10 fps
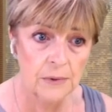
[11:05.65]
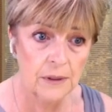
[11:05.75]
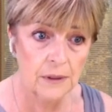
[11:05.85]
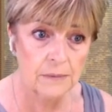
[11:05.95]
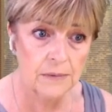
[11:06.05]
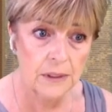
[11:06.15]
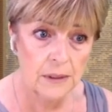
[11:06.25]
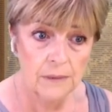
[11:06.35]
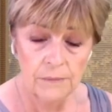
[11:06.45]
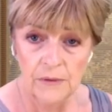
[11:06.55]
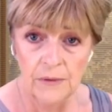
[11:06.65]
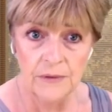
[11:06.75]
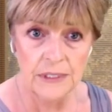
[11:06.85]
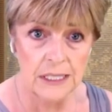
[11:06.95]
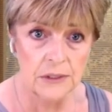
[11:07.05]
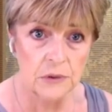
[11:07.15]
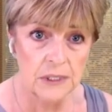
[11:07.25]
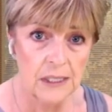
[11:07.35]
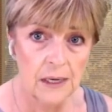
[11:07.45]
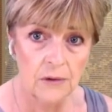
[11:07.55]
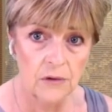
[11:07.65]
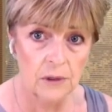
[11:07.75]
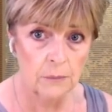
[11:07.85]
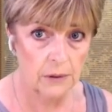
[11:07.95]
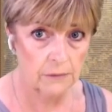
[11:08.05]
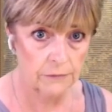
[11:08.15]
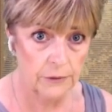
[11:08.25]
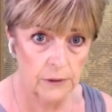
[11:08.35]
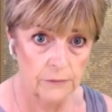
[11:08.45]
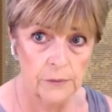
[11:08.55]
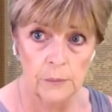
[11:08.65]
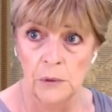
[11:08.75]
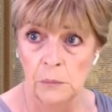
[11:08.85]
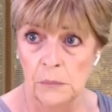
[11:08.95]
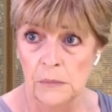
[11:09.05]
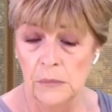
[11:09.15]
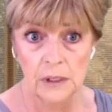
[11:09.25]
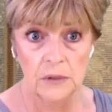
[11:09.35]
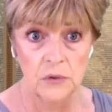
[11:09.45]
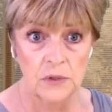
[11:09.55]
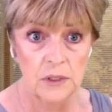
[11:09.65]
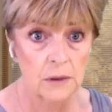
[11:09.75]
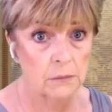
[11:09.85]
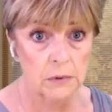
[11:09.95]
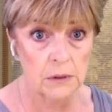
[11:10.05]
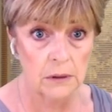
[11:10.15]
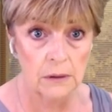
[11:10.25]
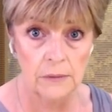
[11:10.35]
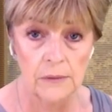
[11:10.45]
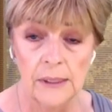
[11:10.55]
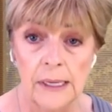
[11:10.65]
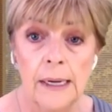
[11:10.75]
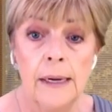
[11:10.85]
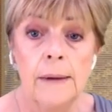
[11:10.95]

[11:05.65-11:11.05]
I've never said or done anything, but I feel it from them. I can see I wouldn't go there.